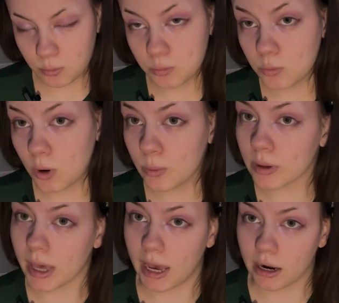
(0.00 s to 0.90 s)
won't
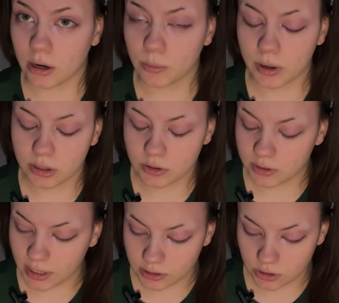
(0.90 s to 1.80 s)
care whether the
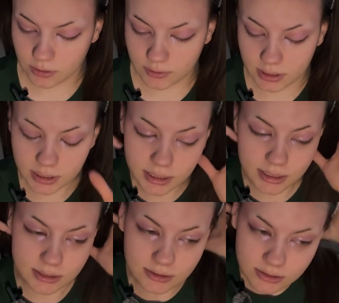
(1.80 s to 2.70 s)
texture of it
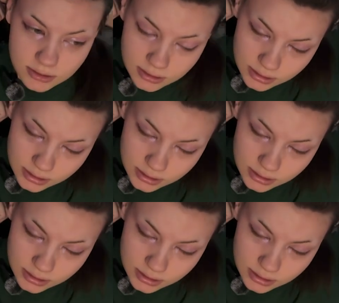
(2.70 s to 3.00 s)
is